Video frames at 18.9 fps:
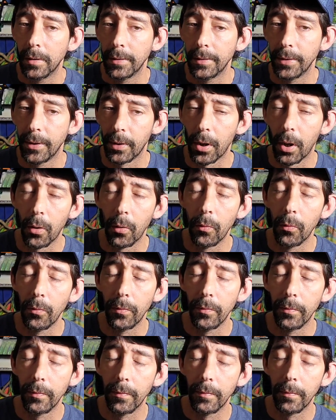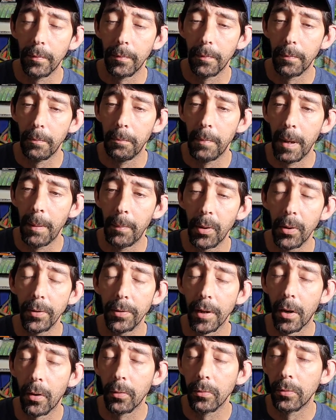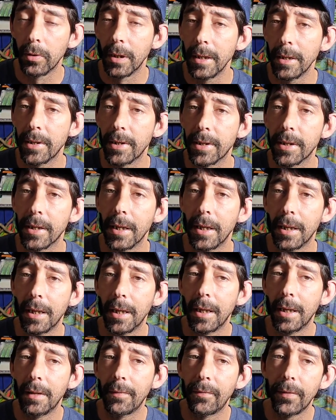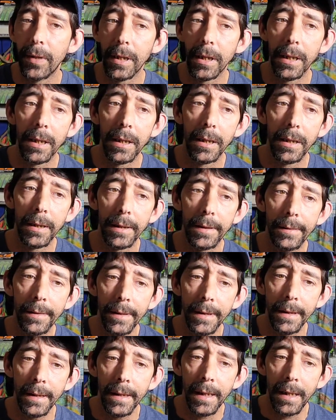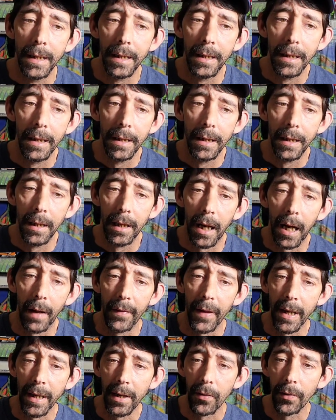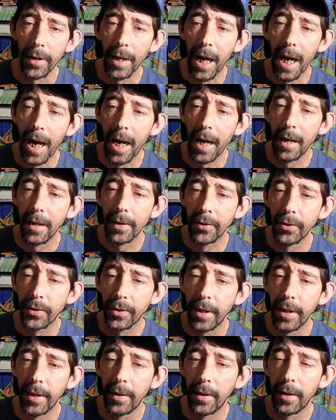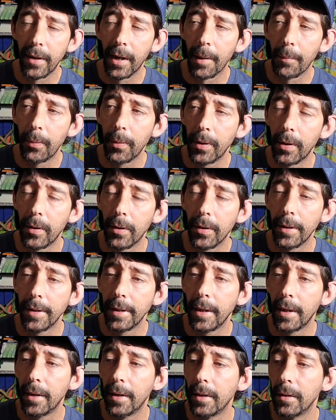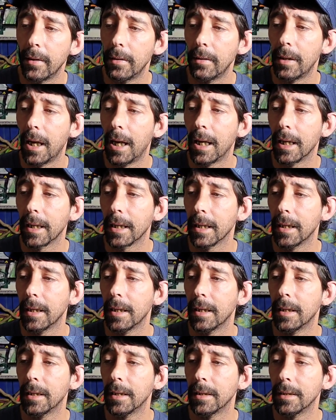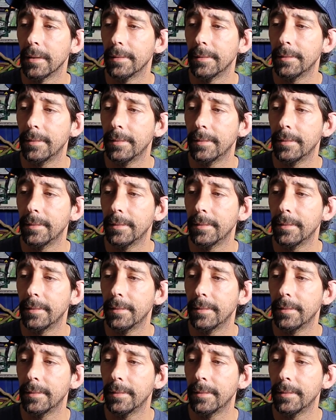your own members only stuff. I think on the highest tier I put on there, like a